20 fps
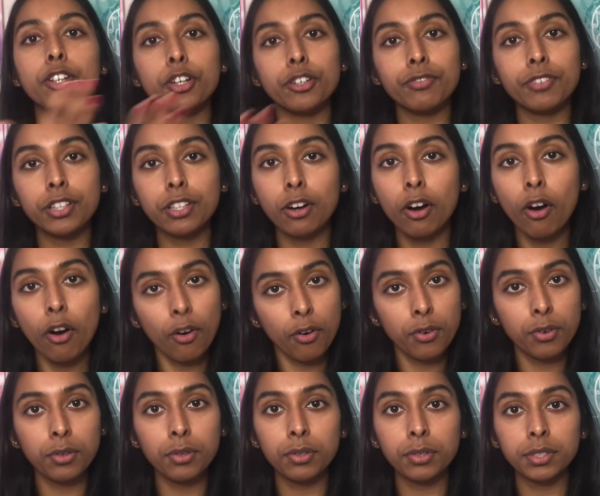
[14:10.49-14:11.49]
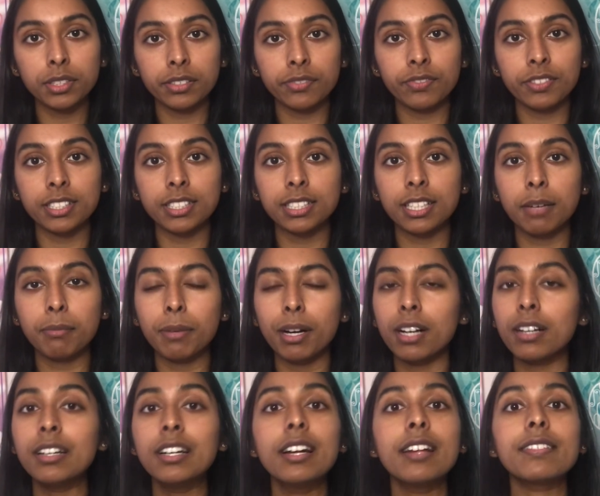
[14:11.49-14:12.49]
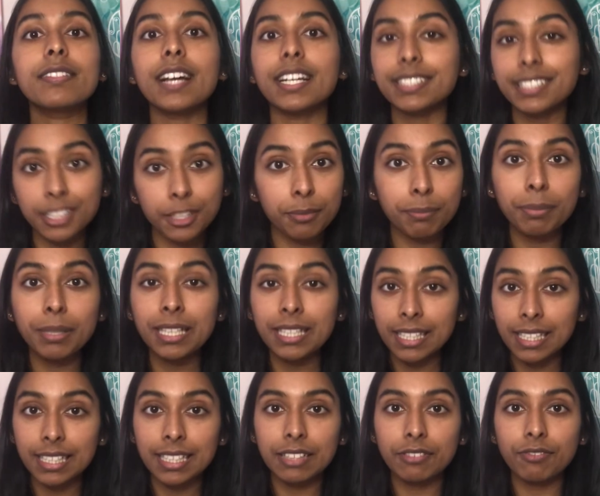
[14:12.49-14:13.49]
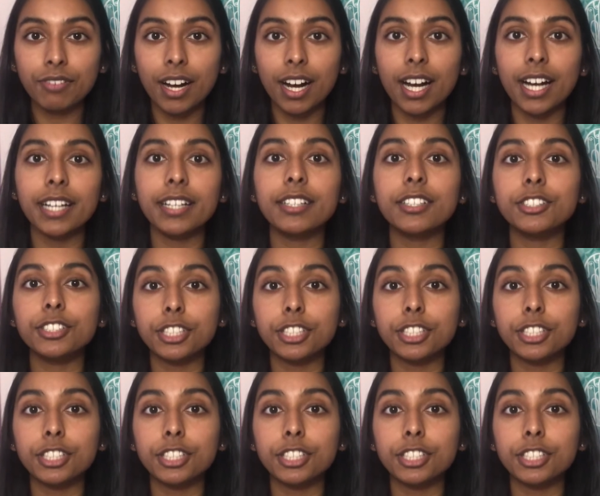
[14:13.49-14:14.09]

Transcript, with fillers: over the whole course of the summer, that's completely fine.